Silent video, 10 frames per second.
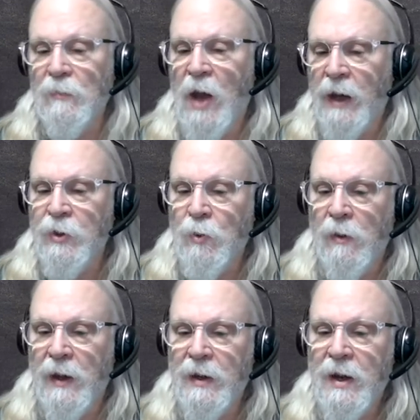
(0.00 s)
I could do all
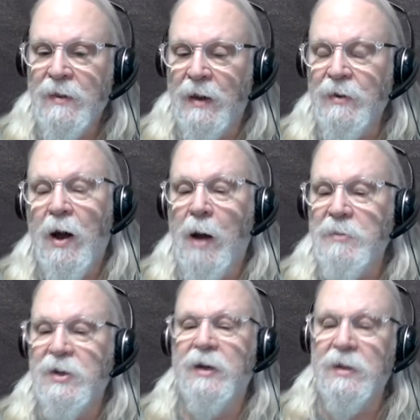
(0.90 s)
that. Thought, no, I'm
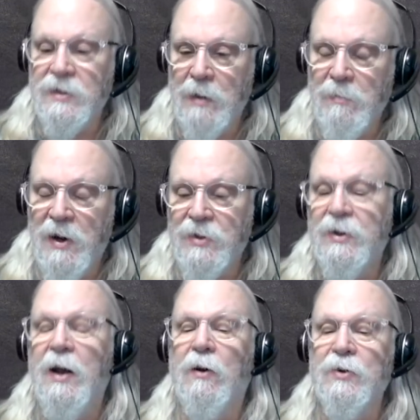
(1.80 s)
just going to get a tape measure
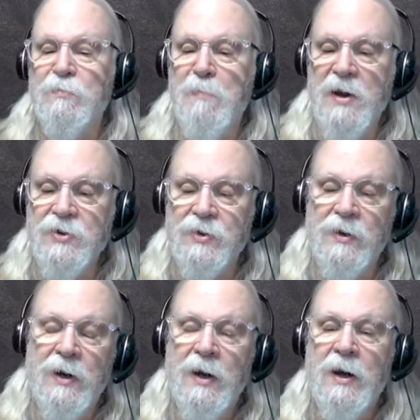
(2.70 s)
and I'll just
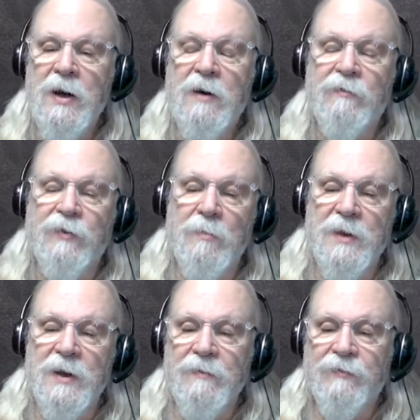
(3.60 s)
measure from
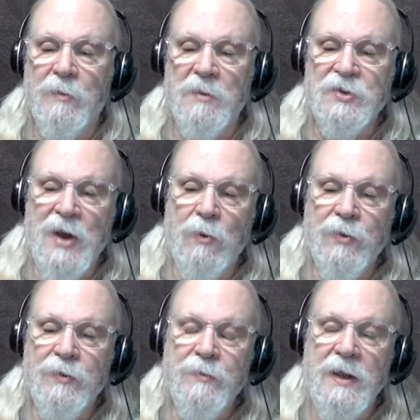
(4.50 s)
the
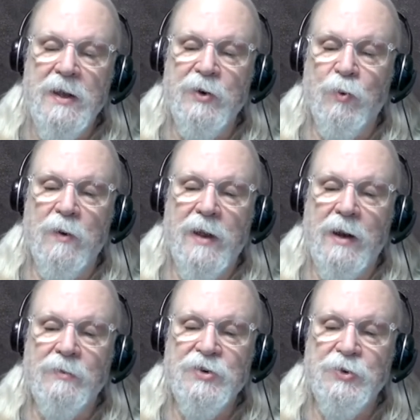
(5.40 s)
south end where
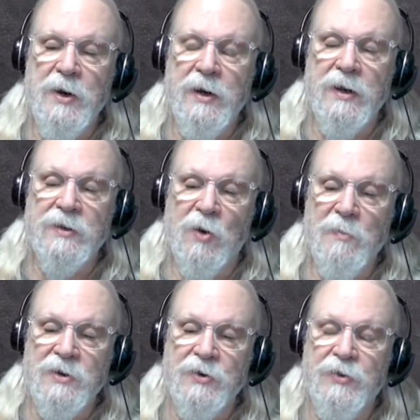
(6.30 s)
that street is. I'll
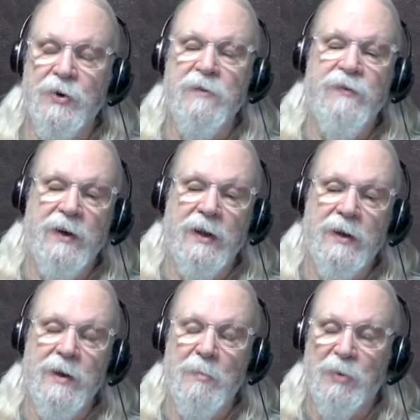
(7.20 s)
measure 30 feet
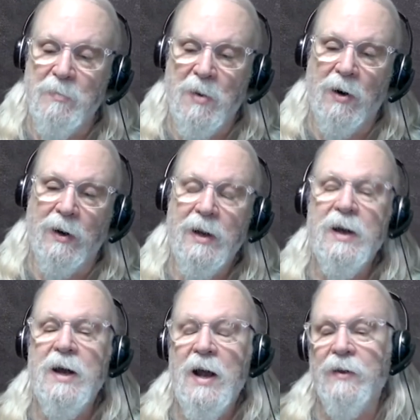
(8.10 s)
in and put a mark,
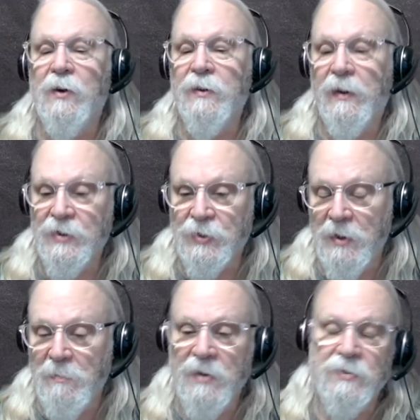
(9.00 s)
and go to the other
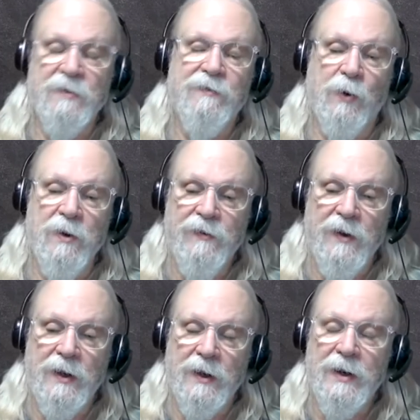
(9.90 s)
street, measuring 40
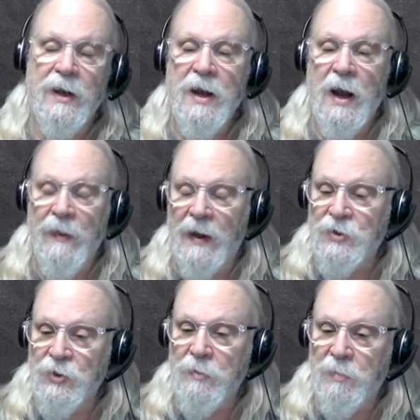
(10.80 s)
feet in, and that
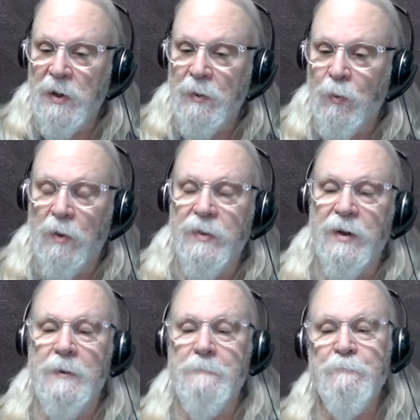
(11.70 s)
should be where
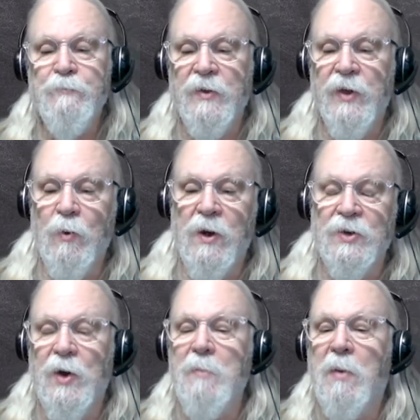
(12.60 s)
the thing
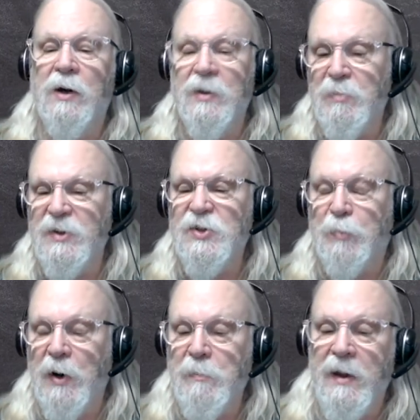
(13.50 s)
was. So I marked up, put
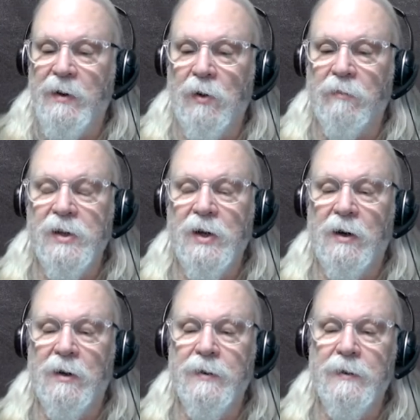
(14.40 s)
spray paint all over the
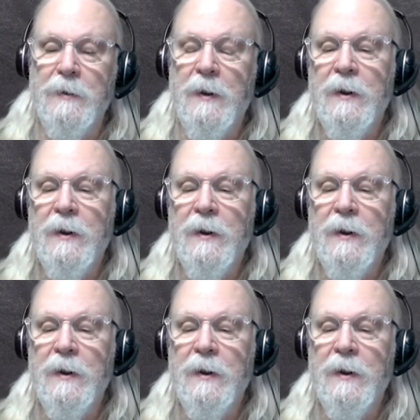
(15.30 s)
yard, and